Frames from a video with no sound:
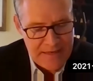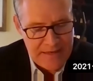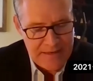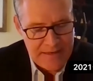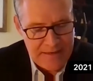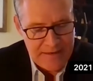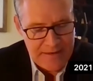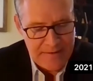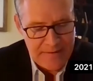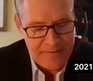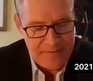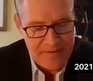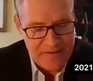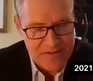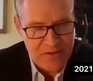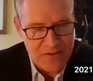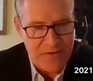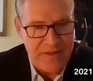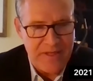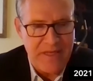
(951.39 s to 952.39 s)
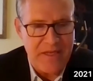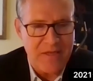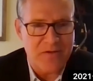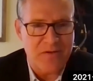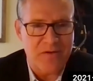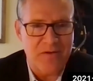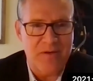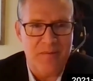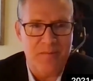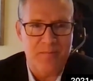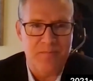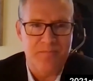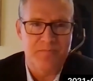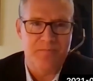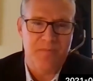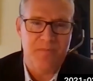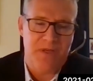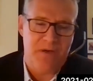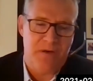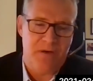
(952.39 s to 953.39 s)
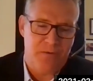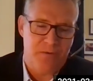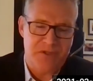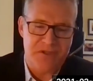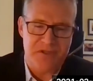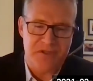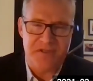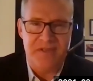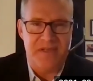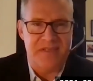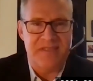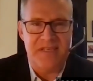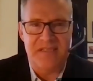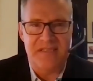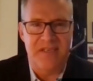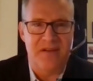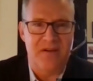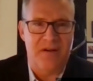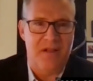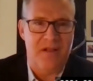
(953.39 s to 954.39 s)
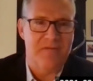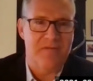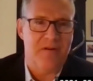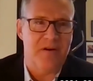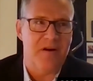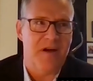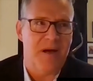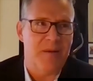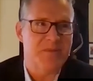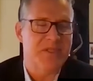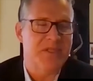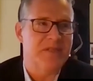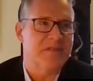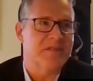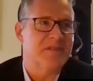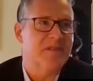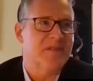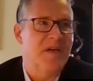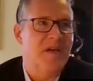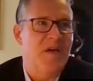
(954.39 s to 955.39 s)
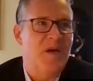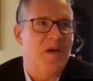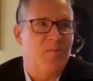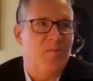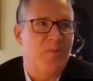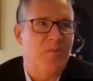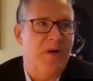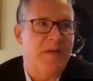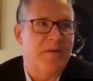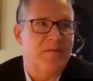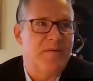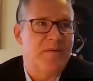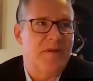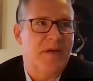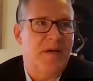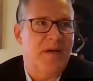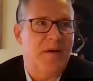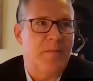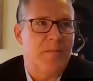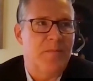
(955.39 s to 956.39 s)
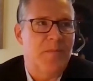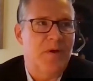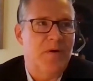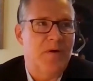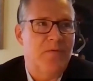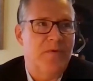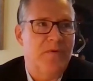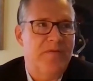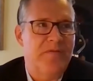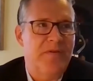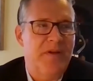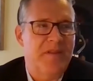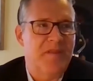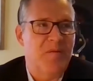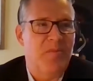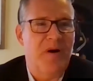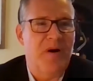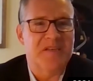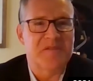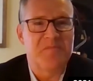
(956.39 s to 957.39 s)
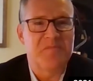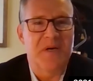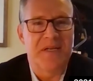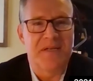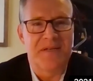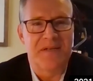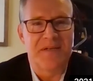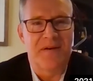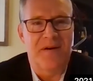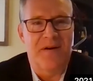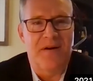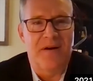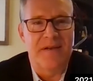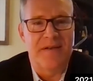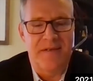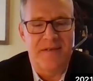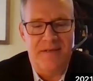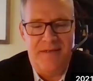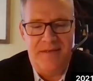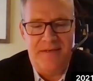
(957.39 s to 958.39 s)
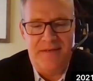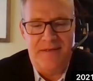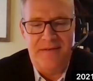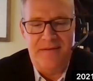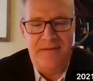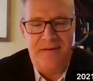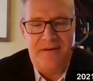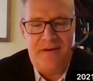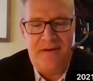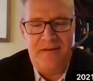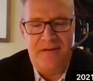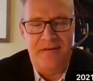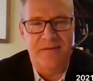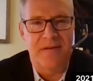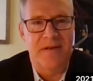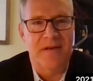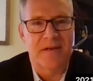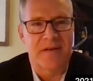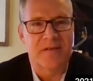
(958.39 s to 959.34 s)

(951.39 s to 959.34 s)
So in the interim, we're just assessing all of our options, but we've hit the pause button on